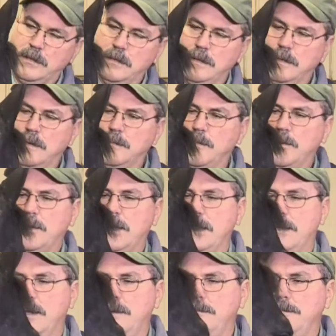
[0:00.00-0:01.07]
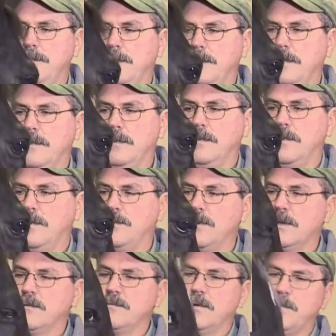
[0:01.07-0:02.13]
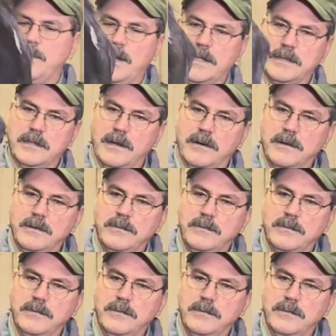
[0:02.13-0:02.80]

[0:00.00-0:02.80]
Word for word: A little more head up. Oh, we'll give her a break there.